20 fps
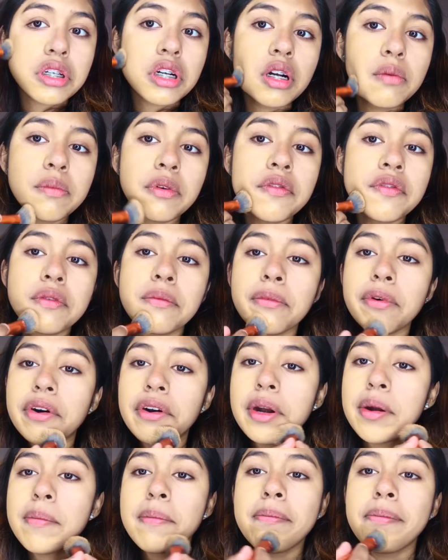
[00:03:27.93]
it up even
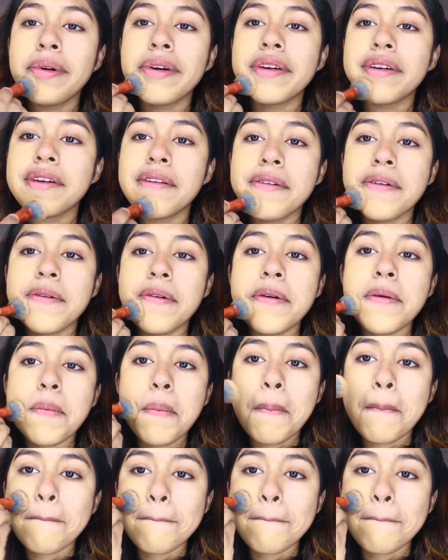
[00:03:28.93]
more. But you know what?